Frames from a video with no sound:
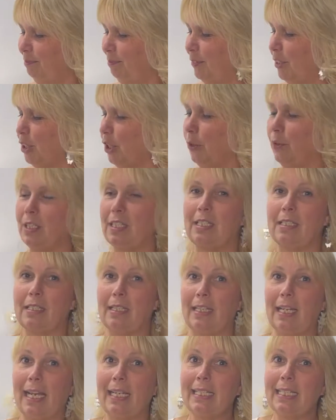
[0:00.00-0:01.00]
So this is a
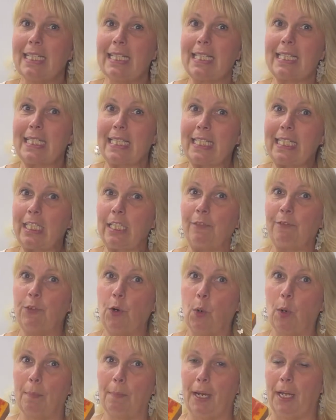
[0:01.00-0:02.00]

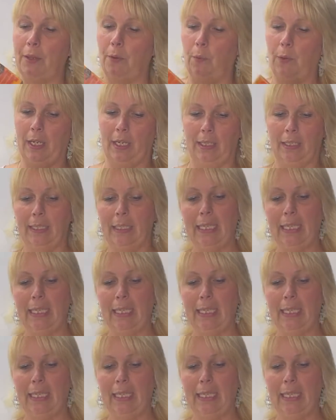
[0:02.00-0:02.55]
1964, by the way.